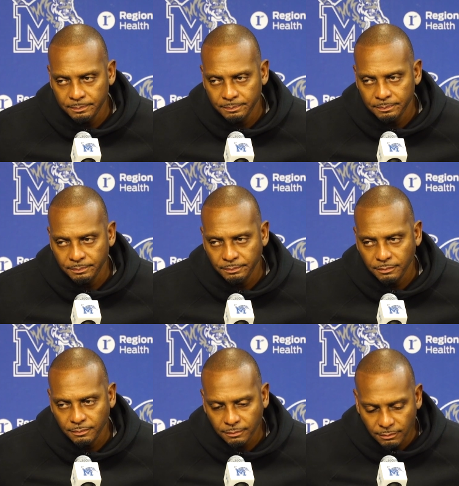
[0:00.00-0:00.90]

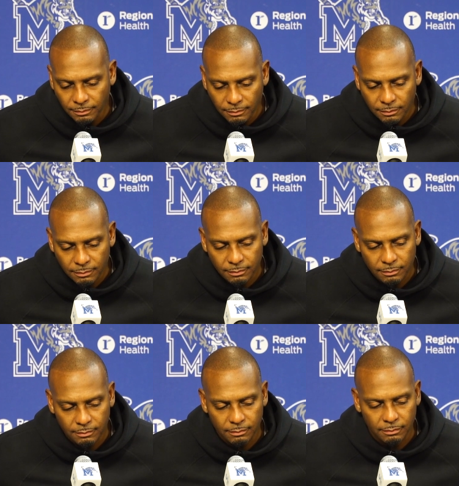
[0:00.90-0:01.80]

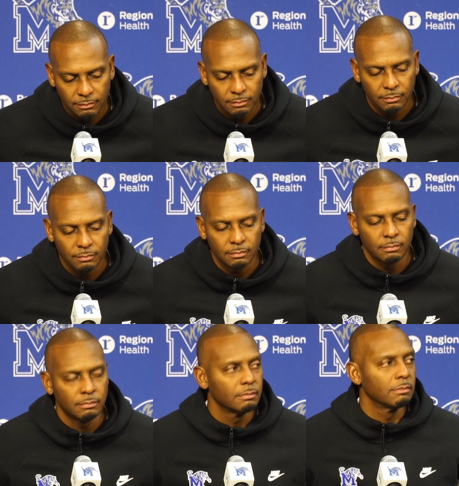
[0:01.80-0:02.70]

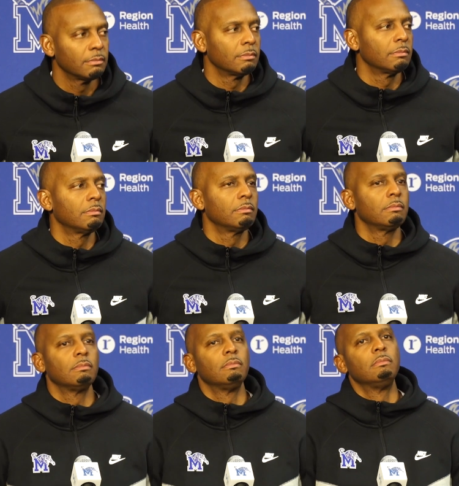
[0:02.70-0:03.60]

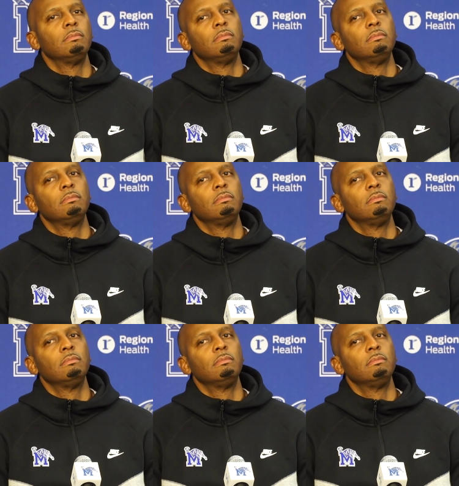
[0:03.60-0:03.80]
Nothing is said.